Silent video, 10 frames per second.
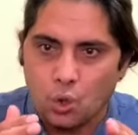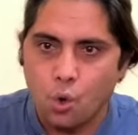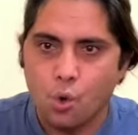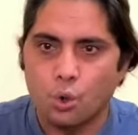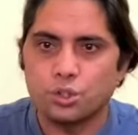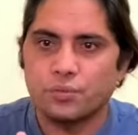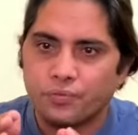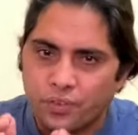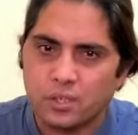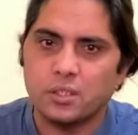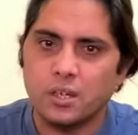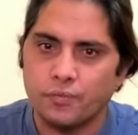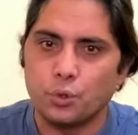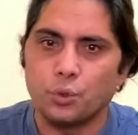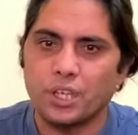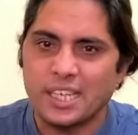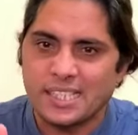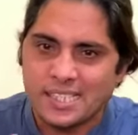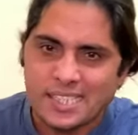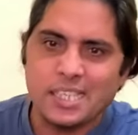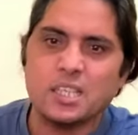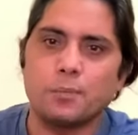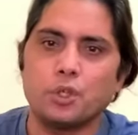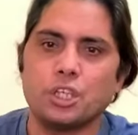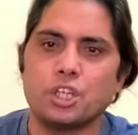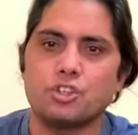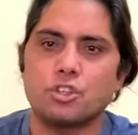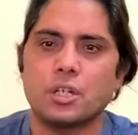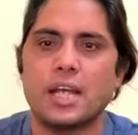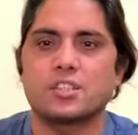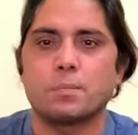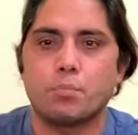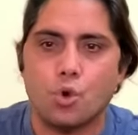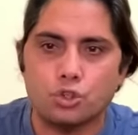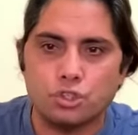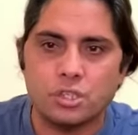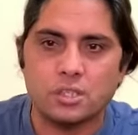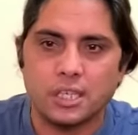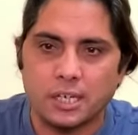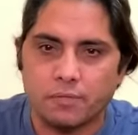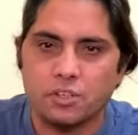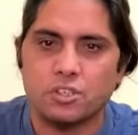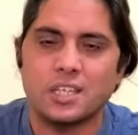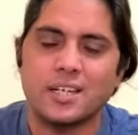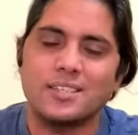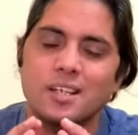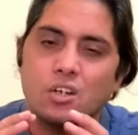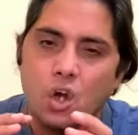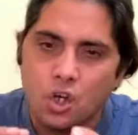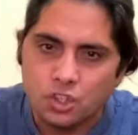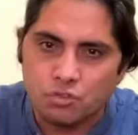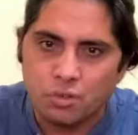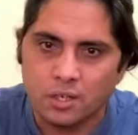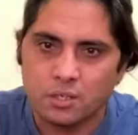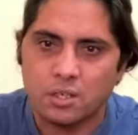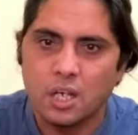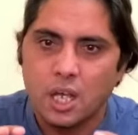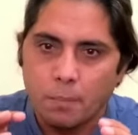goes further view in seeing communication as a process in which there is a constant